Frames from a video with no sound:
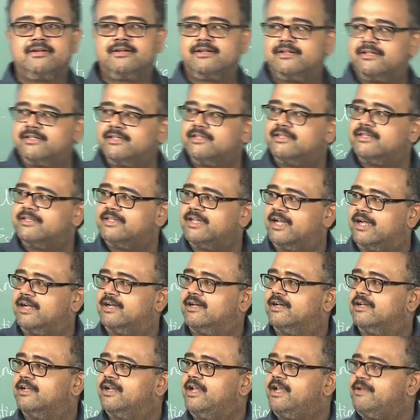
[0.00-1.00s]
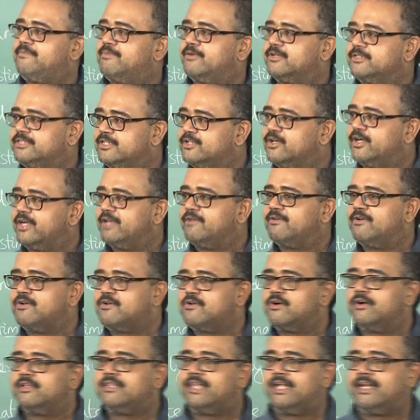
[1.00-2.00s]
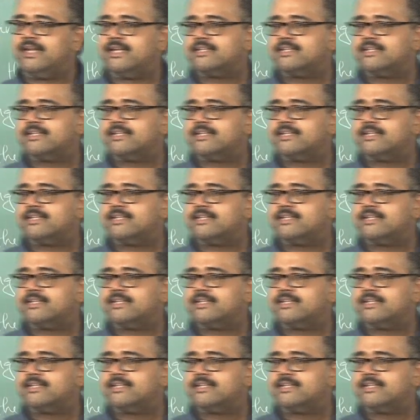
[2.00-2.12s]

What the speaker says: Yeah, right, because you do not even know there